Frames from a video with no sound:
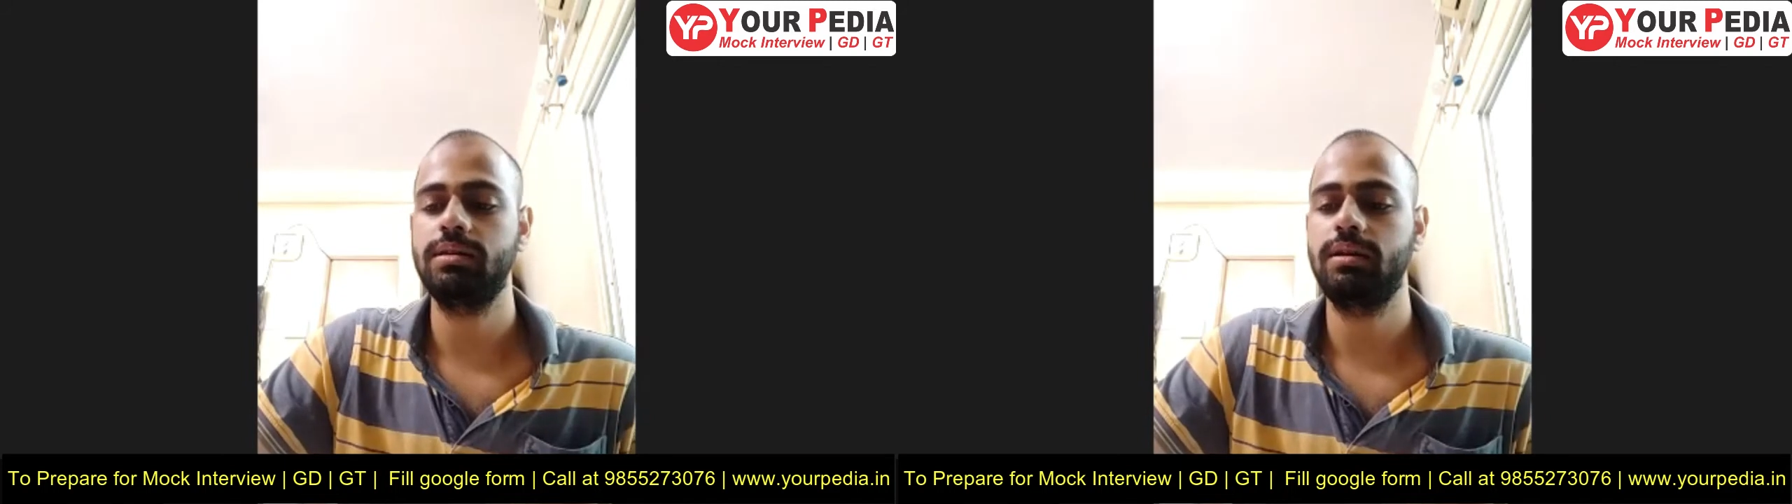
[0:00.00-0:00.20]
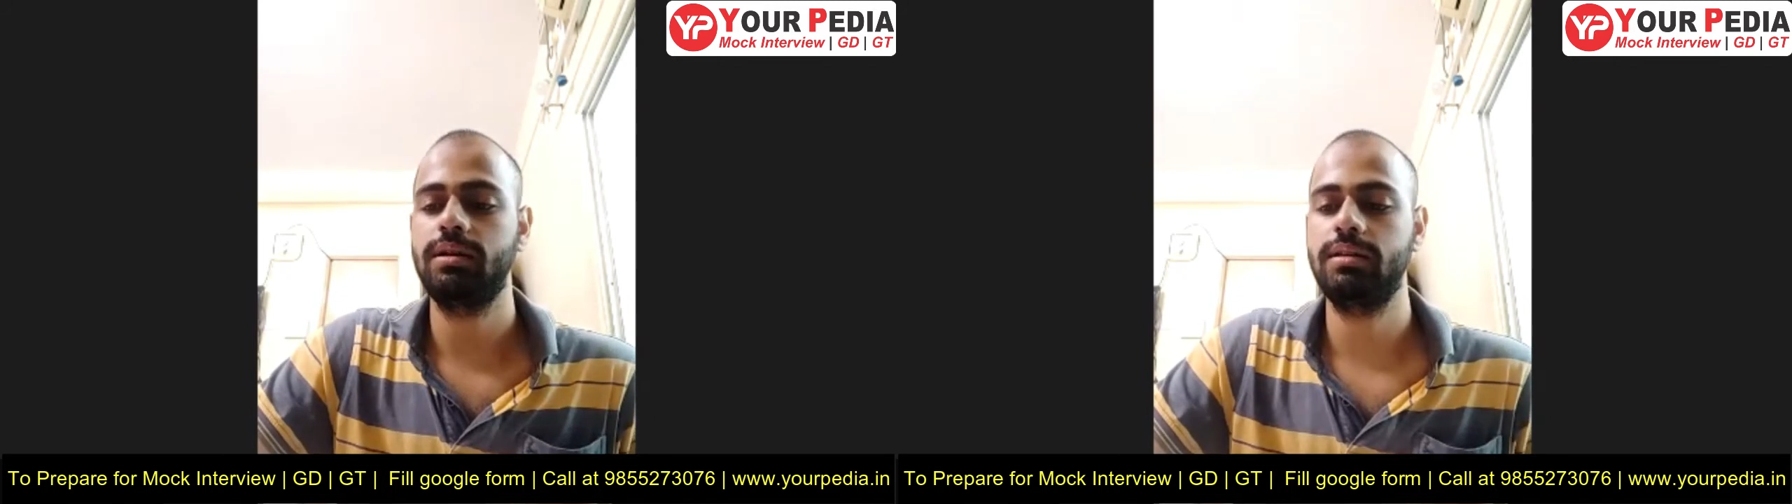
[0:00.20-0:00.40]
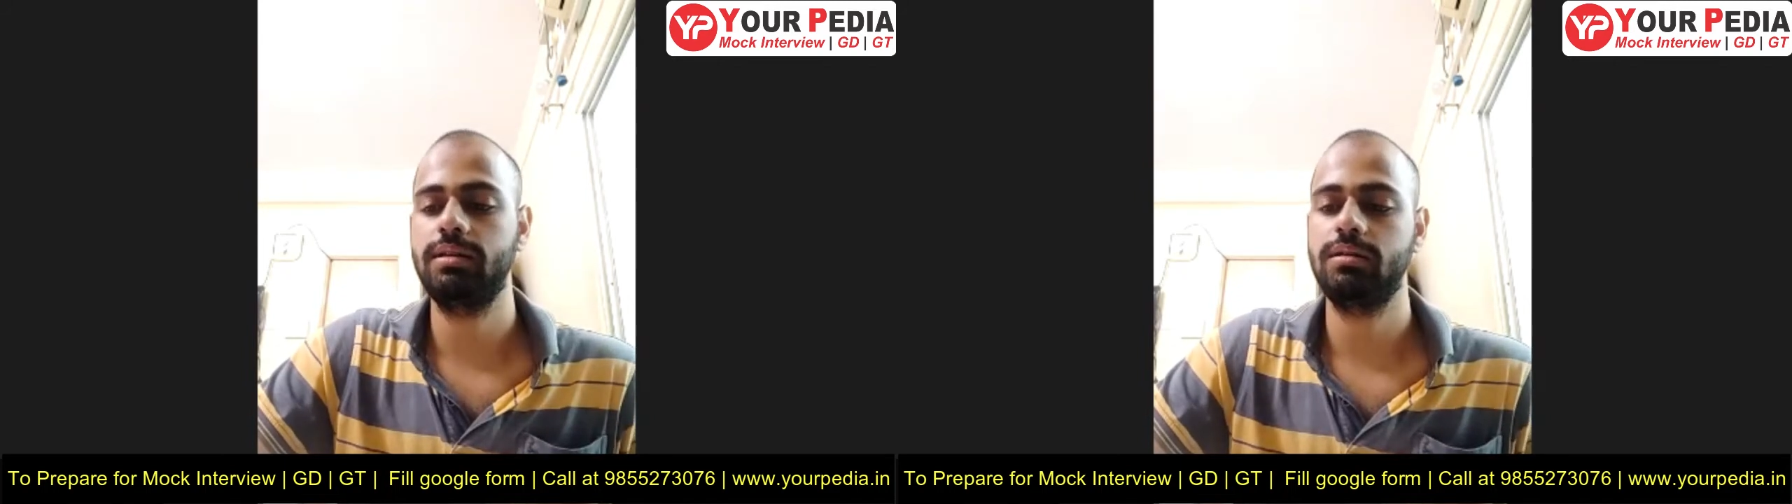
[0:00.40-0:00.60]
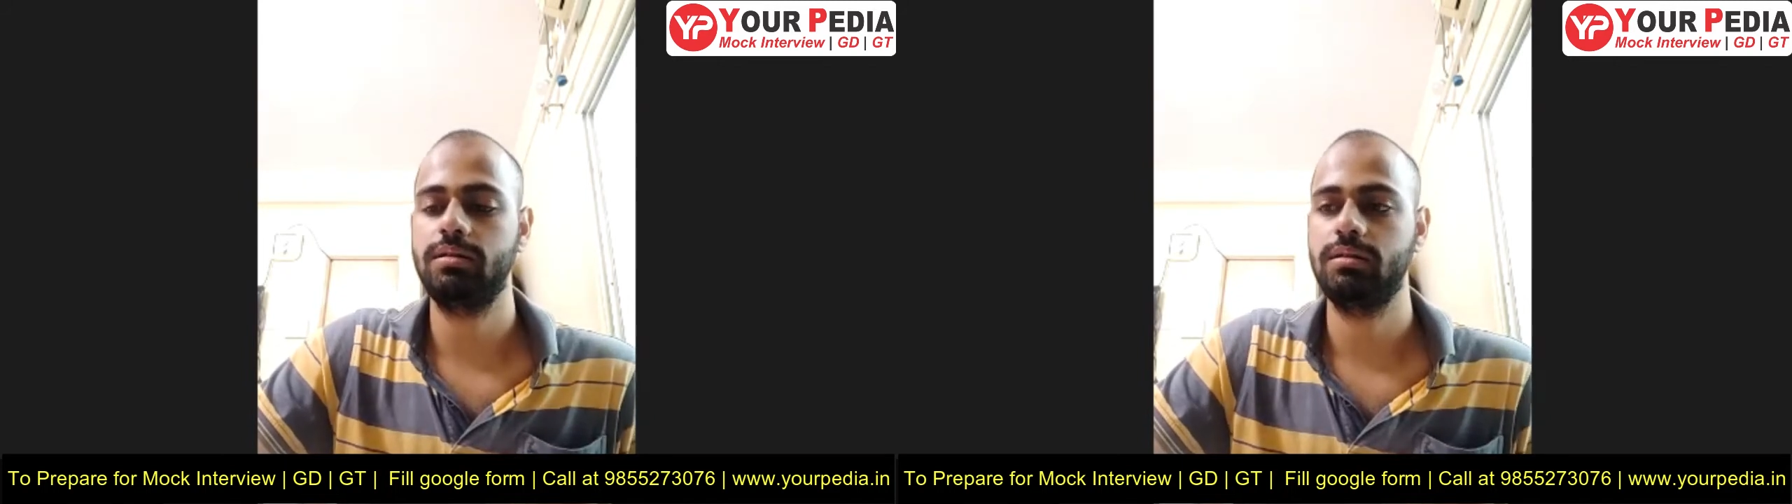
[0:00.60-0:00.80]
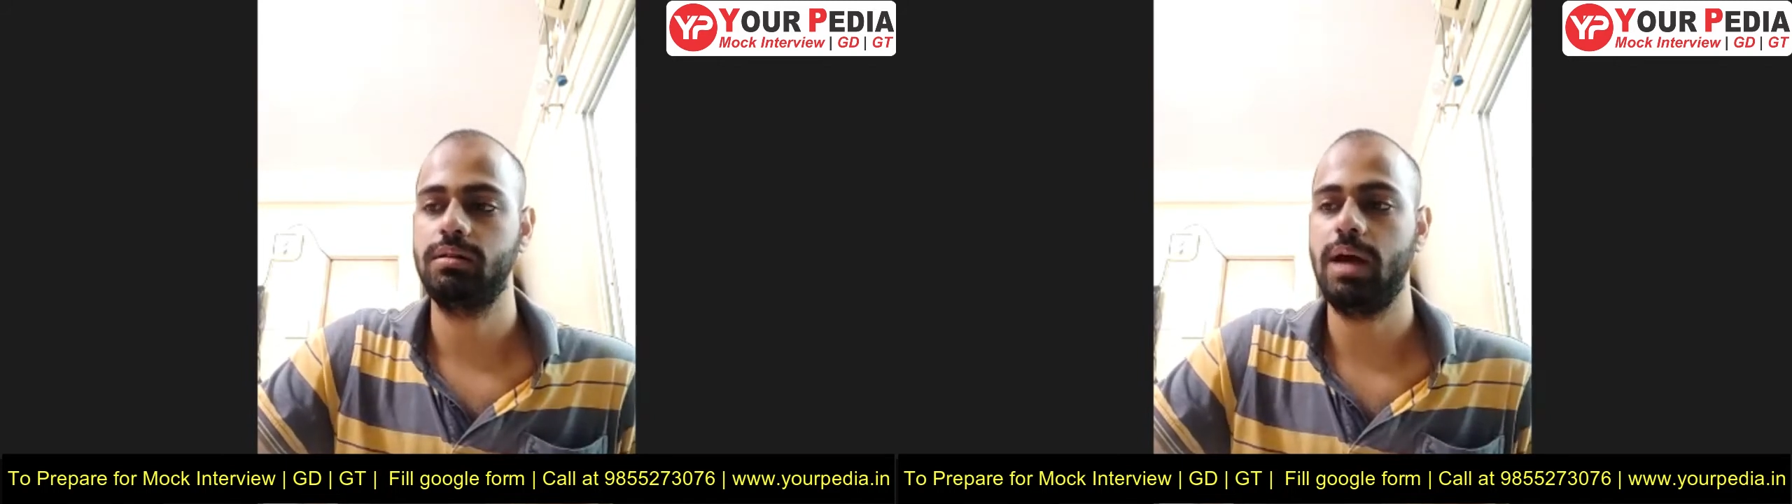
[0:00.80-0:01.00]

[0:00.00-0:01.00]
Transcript: that the